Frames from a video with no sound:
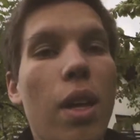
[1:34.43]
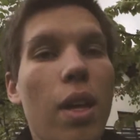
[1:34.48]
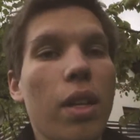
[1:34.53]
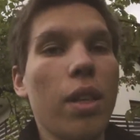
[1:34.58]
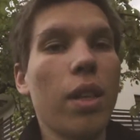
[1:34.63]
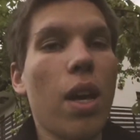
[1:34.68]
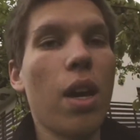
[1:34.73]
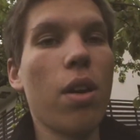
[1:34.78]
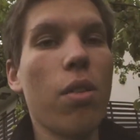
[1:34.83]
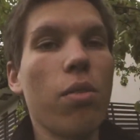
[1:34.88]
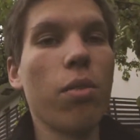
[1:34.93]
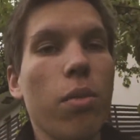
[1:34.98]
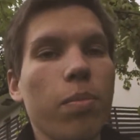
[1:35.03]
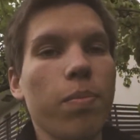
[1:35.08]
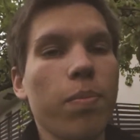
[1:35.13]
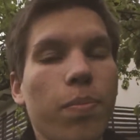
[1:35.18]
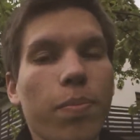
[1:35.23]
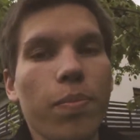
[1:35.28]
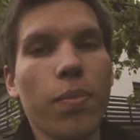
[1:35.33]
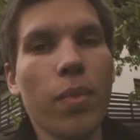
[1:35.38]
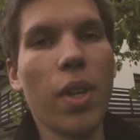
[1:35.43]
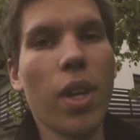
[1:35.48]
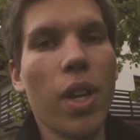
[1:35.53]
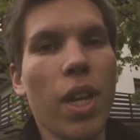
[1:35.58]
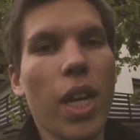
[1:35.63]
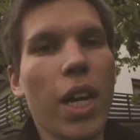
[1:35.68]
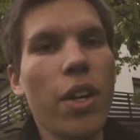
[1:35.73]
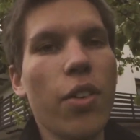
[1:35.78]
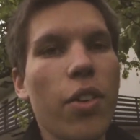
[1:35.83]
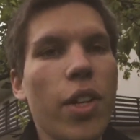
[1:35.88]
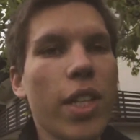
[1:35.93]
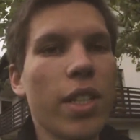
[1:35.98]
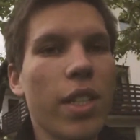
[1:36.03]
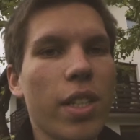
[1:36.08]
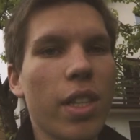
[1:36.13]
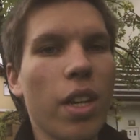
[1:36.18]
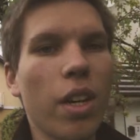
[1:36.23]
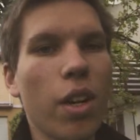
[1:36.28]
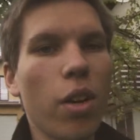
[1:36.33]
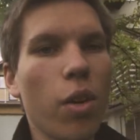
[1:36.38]
And now here
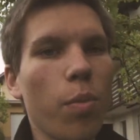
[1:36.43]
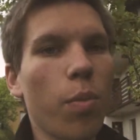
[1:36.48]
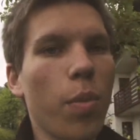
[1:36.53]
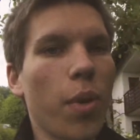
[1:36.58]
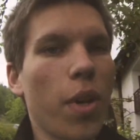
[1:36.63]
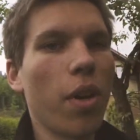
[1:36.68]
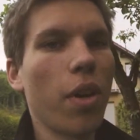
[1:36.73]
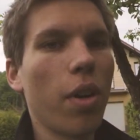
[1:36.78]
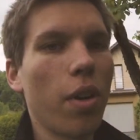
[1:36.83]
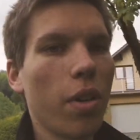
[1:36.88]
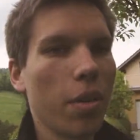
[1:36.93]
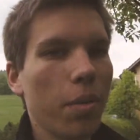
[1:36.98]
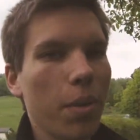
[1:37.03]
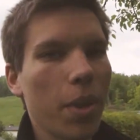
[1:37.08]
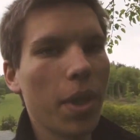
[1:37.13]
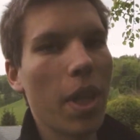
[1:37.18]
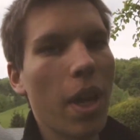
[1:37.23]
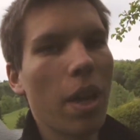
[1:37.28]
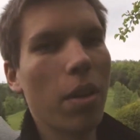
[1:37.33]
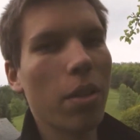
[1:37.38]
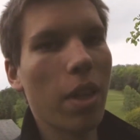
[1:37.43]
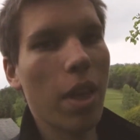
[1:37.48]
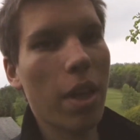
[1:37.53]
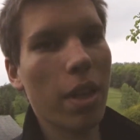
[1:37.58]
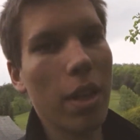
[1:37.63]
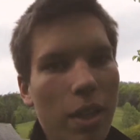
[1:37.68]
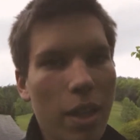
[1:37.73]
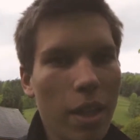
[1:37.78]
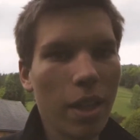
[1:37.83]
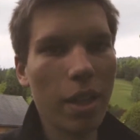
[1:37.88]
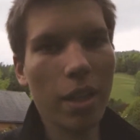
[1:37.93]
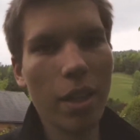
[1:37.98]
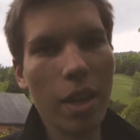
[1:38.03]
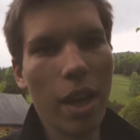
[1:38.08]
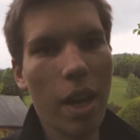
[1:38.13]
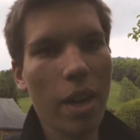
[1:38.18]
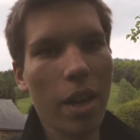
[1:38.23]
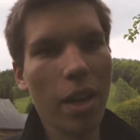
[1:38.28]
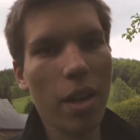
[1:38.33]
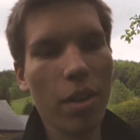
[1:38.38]
is the GoPro without anything.
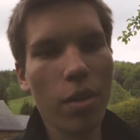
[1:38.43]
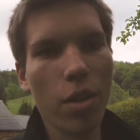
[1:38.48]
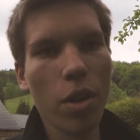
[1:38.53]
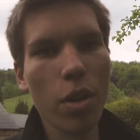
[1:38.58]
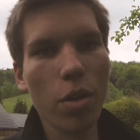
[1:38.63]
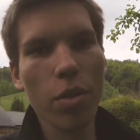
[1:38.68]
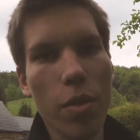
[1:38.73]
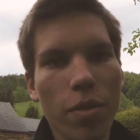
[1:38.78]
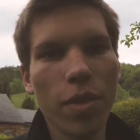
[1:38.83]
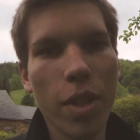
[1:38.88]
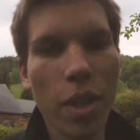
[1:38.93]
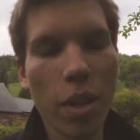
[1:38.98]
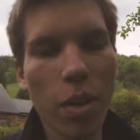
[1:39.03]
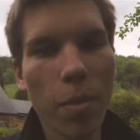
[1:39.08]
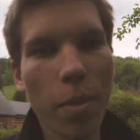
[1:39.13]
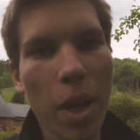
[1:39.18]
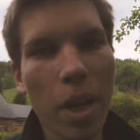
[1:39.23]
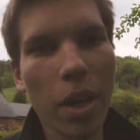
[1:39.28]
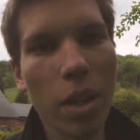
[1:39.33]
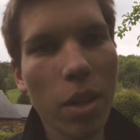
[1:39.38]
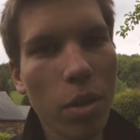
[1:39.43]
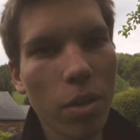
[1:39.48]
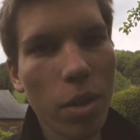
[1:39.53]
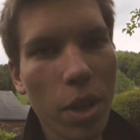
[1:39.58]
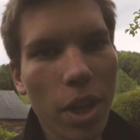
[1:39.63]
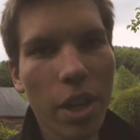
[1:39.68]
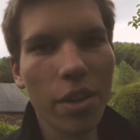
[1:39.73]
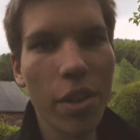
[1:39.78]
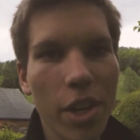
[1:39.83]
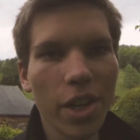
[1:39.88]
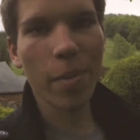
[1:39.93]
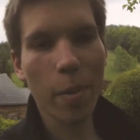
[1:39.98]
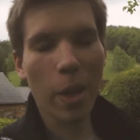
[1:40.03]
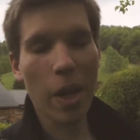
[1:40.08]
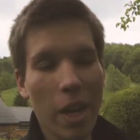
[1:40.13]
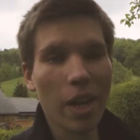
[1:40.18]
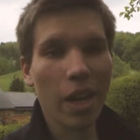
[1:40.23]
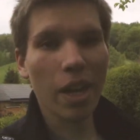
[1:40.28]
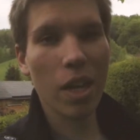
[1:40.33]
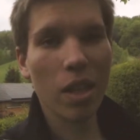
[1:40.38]
I have Rode VideoMic Go here in
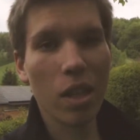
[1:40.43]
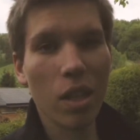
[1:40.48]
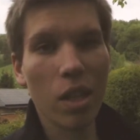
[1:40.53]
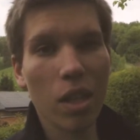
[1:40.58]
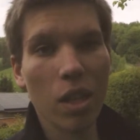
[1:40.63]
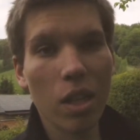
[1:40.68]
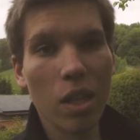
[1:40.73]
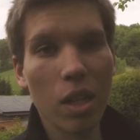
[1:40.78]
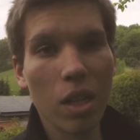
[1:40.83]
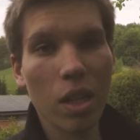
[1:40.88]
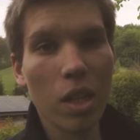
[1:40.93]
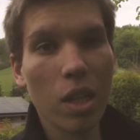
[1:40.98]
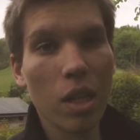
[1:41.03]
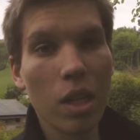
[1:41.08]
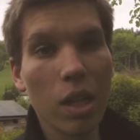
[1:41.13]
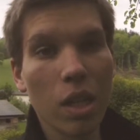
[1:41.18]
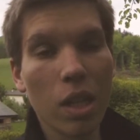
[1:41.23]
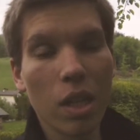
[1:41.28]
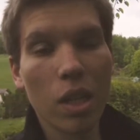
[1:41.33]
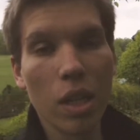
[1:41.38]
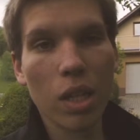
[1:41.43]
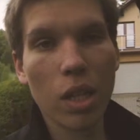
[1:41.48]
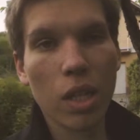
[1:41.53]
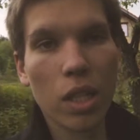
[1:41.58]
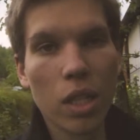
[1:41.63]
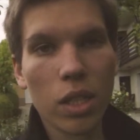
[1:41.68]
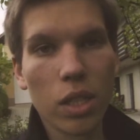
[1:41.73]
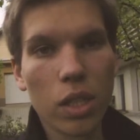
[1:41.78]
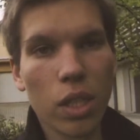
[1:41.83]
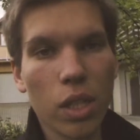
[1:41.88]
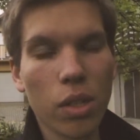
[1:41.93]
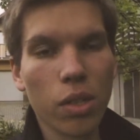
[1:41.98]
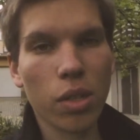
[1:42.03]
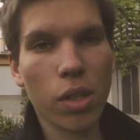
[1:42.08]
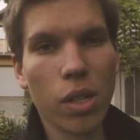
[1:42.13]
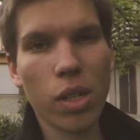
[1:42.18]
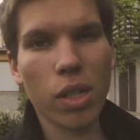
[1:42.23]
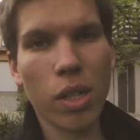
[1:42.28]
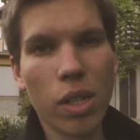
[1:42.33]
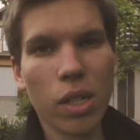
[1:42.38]
my hand.
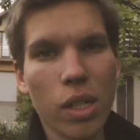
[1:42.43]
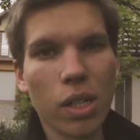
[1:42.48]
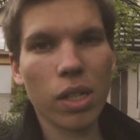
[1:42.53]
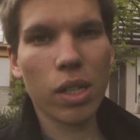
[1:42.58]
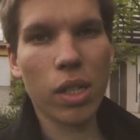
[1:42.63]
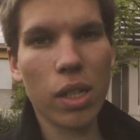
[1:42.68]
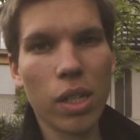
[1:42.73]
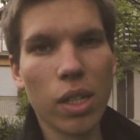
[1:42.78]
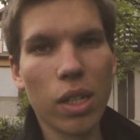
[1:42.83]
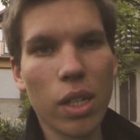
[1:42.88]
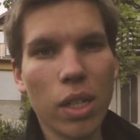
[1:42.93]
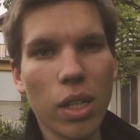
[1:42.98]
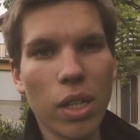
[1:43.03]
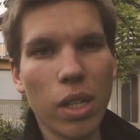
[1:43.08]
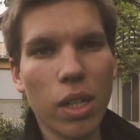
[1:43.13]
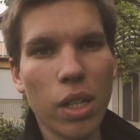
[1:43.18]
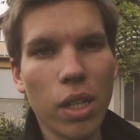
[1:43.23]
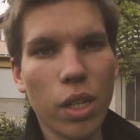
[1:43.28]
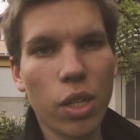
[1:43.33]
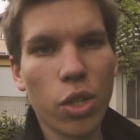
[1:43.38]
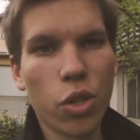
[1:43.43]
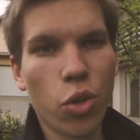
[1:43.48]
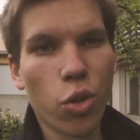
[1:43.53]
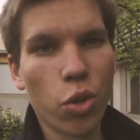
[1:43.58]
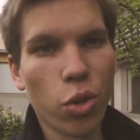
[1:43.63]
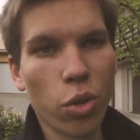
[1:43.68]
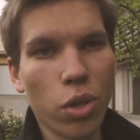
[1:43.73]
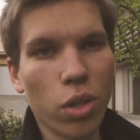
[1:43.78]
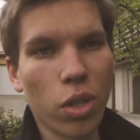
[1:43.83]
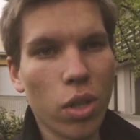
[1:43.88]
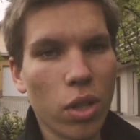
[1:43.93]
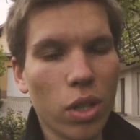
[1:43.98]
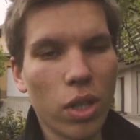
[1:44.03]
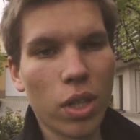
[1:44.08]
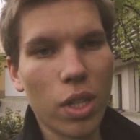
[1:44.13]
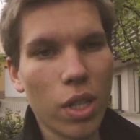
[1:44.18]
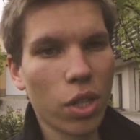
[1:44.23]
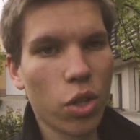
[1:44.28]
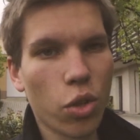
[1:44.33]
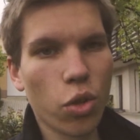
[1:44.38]
So
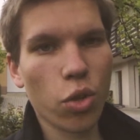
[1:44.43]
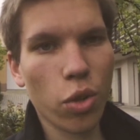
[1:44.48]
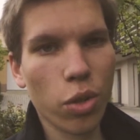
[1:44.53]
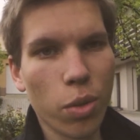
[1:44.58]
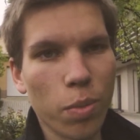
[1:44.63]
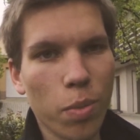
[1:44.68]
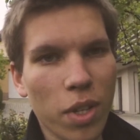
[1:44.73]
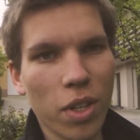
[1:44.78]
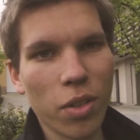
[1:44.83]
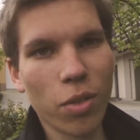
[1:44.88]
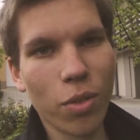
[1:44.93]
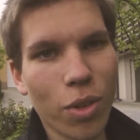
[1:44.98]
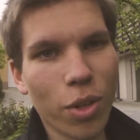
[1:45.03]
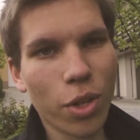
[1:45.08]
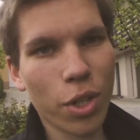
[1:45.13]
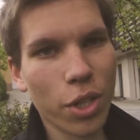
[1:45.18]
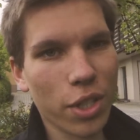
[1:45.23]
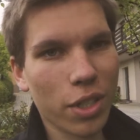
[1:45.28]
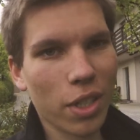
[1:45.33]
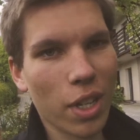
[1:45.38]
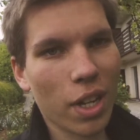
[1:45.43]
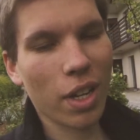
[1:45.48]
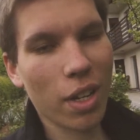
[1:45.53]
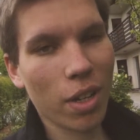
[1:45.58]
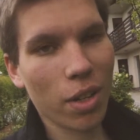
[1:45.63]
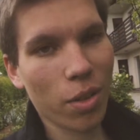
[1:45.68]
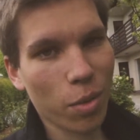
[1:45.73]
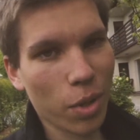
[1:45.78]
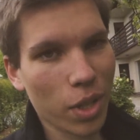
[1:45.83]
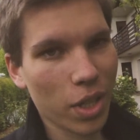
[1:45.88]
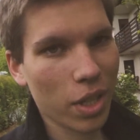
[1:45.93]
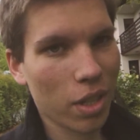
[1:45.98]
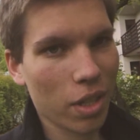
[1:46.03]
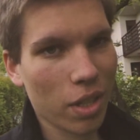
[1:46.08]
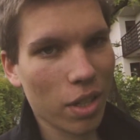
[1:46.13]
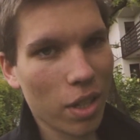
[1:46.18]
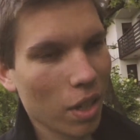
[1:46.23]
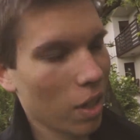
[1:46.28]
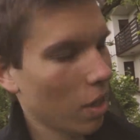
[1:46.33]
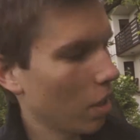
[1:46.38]
this should be worse than with
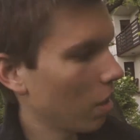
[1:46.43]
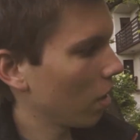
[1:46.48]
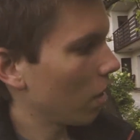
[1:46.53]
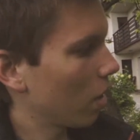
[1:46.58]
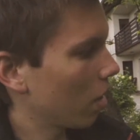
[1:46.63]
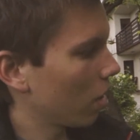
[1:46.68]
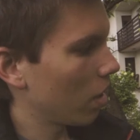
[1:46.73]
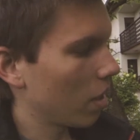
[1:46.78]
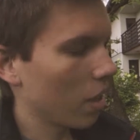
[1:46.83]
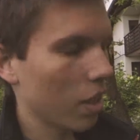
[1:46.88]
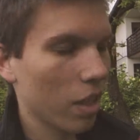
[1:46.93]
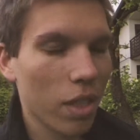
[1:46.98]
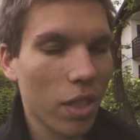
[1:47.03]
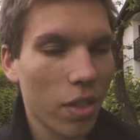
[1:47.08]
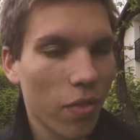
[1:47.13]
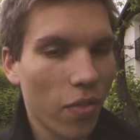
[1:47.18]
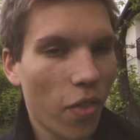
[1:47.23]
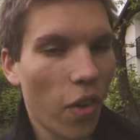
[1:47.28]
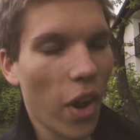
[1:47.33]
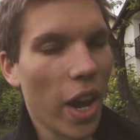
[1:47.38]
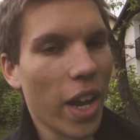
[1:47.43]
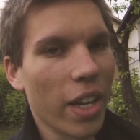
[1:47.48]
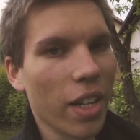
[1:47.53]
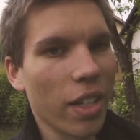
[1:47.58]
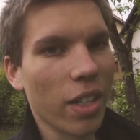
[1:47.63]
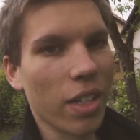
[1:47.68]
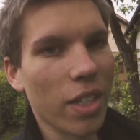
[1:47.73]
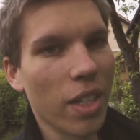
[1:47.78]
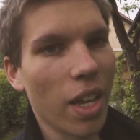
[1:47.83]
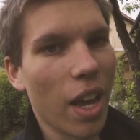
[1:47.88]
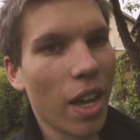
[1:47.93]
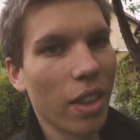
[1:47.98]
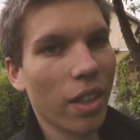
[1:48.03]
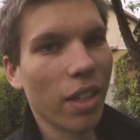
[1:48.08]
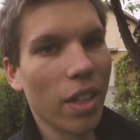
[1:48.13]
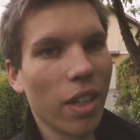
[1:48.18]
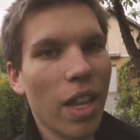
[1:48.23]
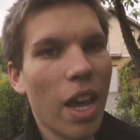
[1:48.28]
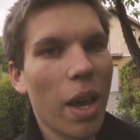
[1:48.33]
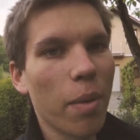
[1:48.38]
this
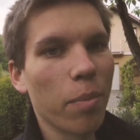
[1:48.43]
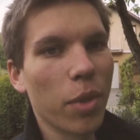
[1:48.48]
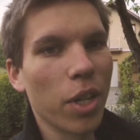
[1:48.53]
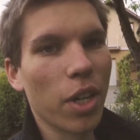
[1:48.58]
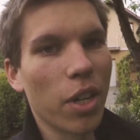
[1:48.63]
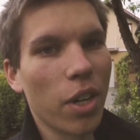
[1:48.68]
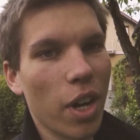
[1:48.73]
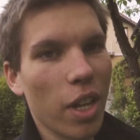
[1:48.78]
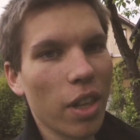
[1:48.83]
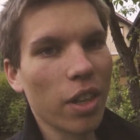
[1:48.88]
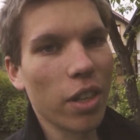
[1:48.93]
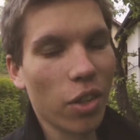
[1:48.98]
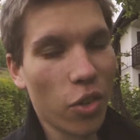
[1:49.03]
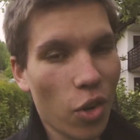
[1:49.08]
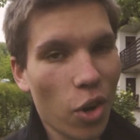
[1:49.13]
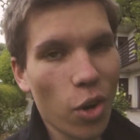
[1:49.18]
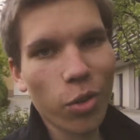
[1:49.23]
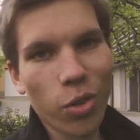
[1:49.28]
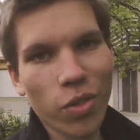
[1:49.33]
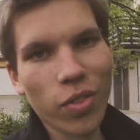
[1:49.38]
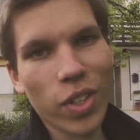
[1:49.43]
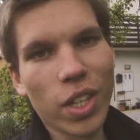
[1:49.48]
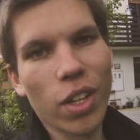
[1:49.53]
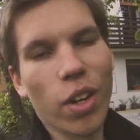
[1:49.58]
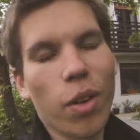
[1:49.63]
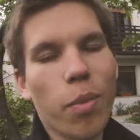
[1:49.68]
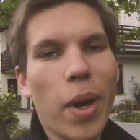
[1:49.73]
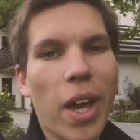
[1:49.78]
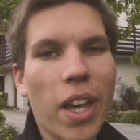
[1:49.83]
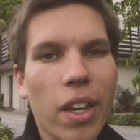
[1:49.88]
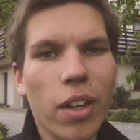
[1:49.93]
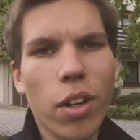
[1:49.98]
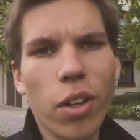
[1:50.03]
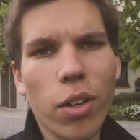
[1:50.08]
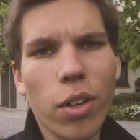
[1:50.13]
Frankenstein adapter and Rode VideoMic